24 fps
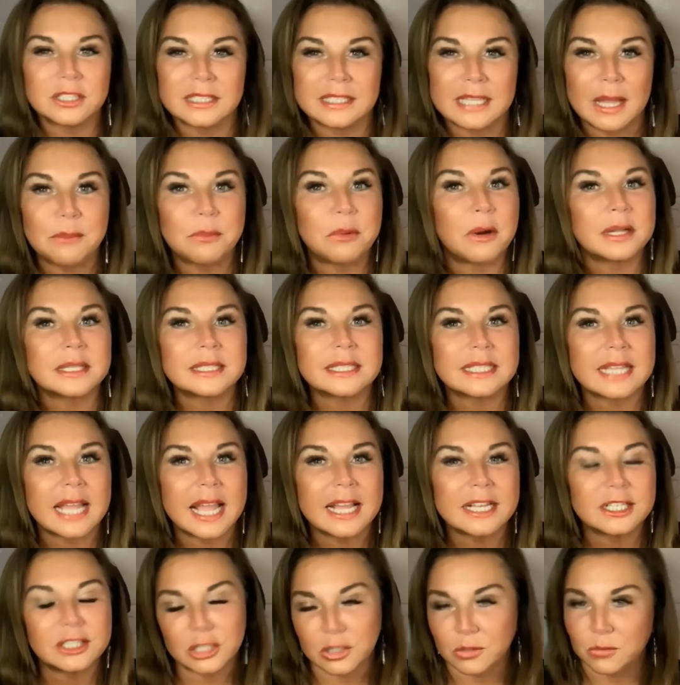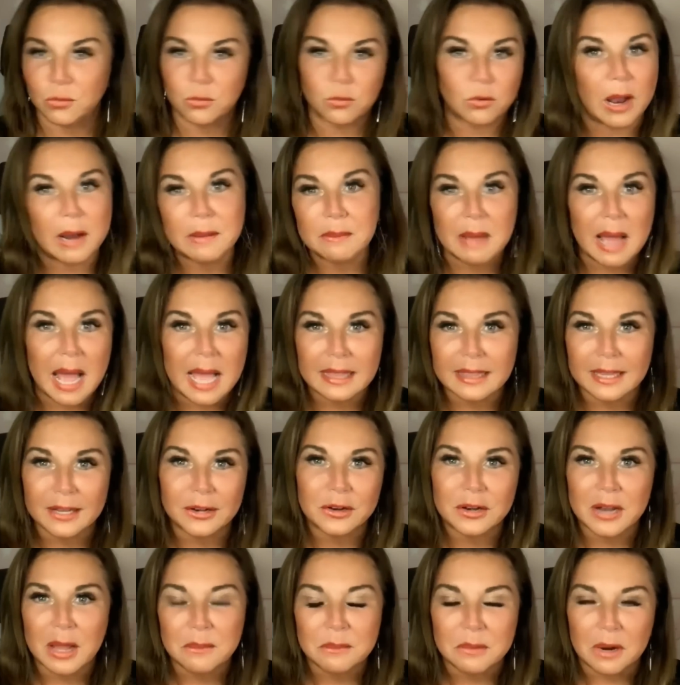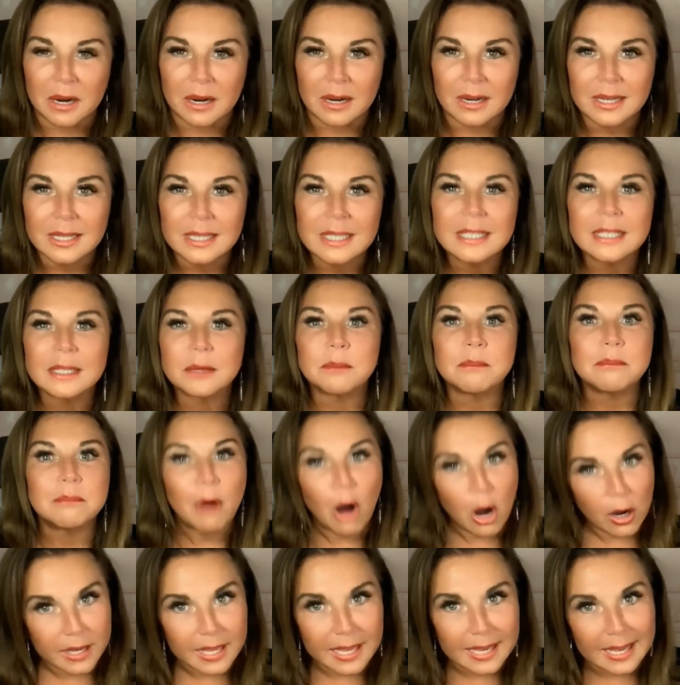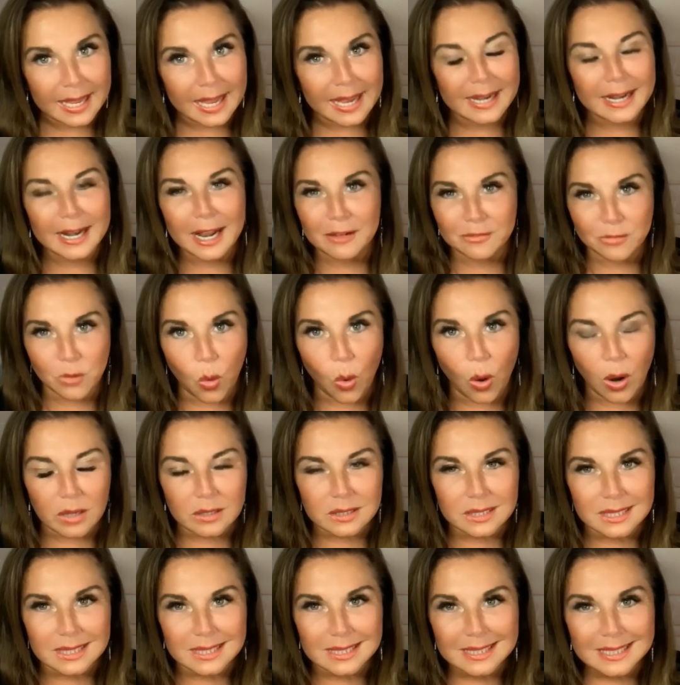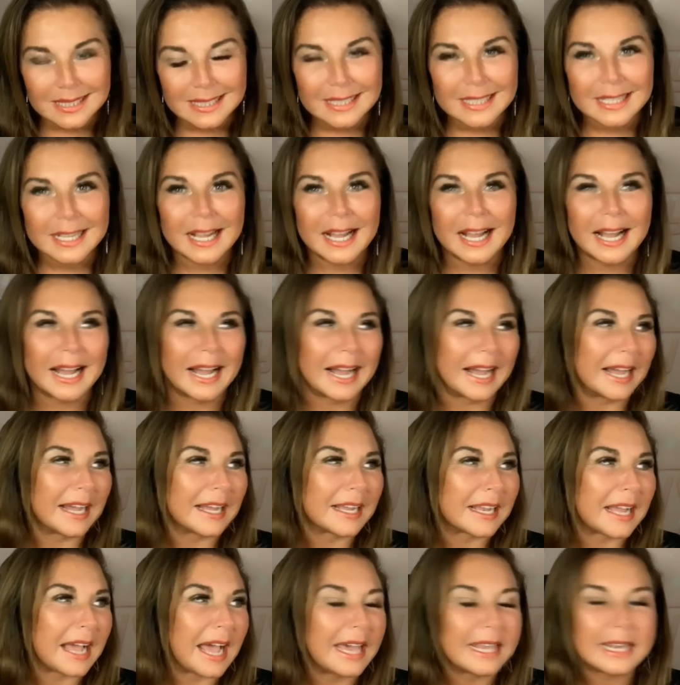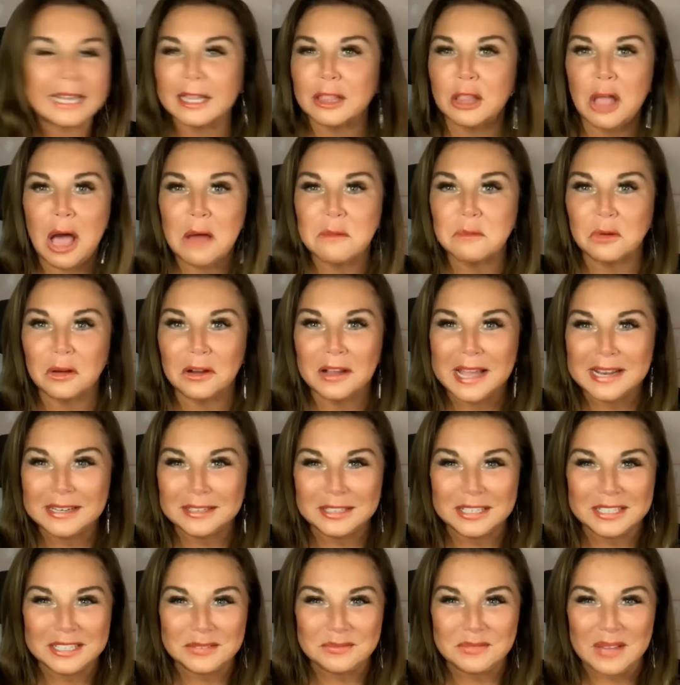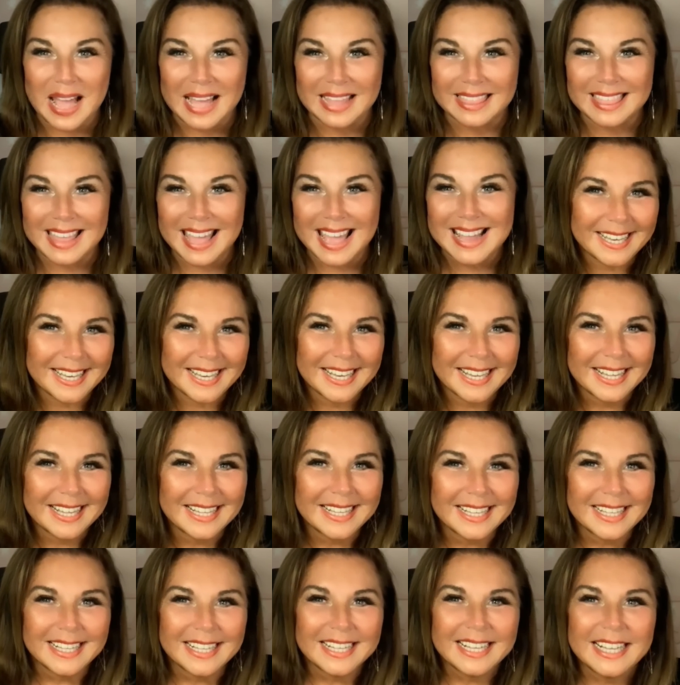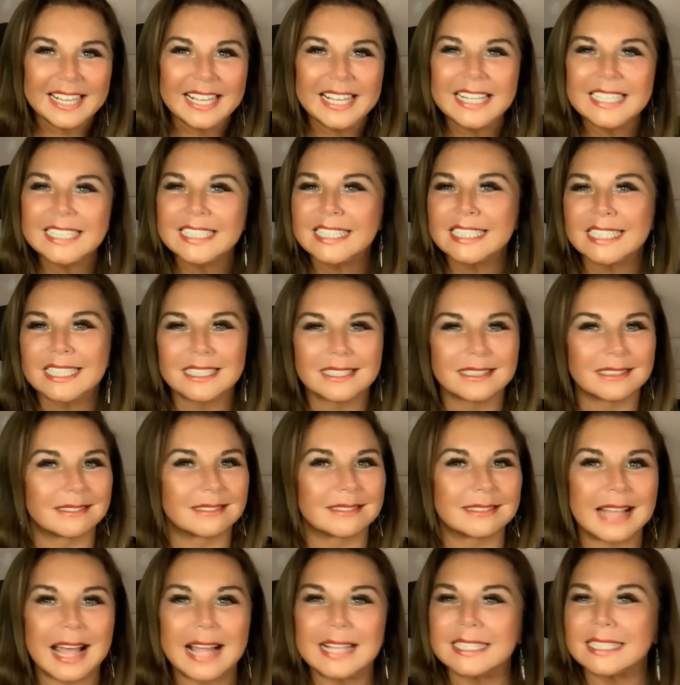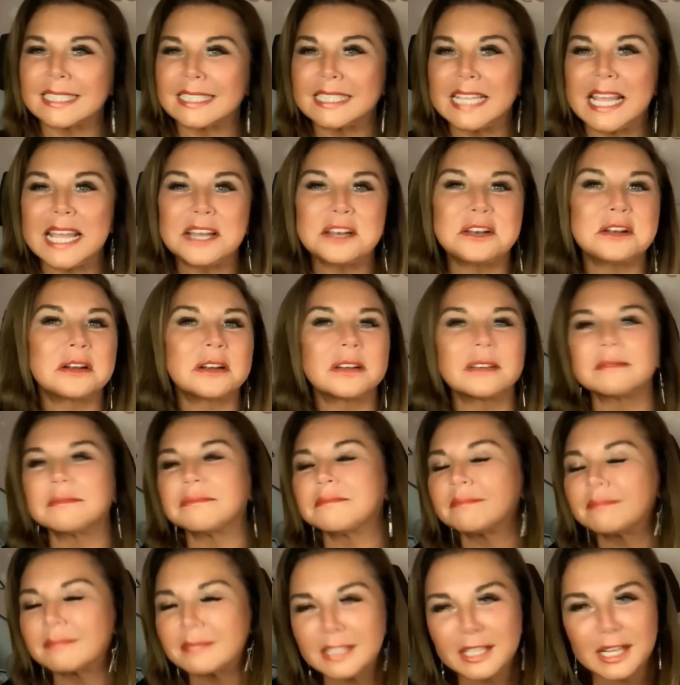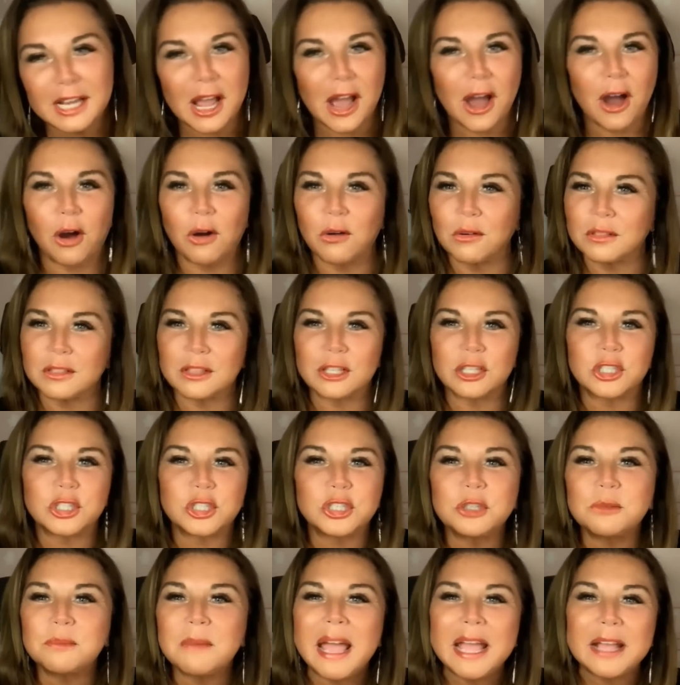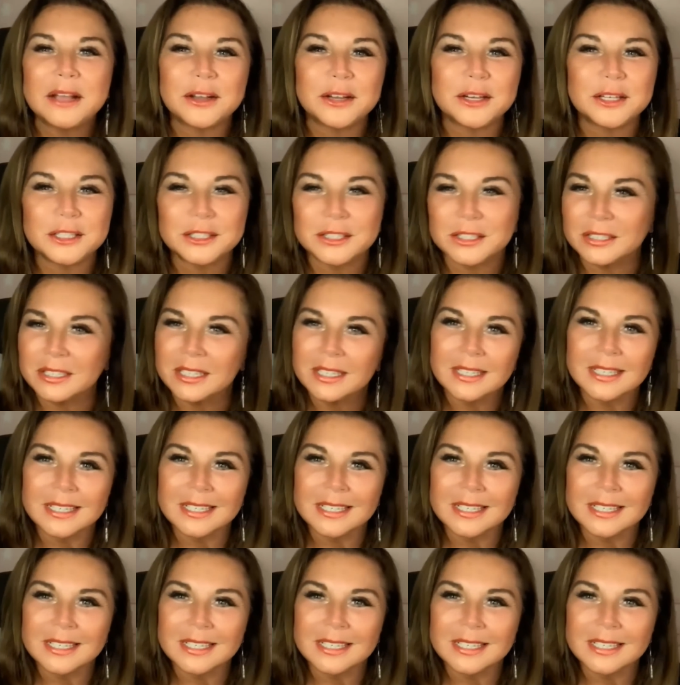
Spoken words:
step on stage and run my little number, marking it, of course. I had a lot more energy back then. It's that standard, the shoemaker's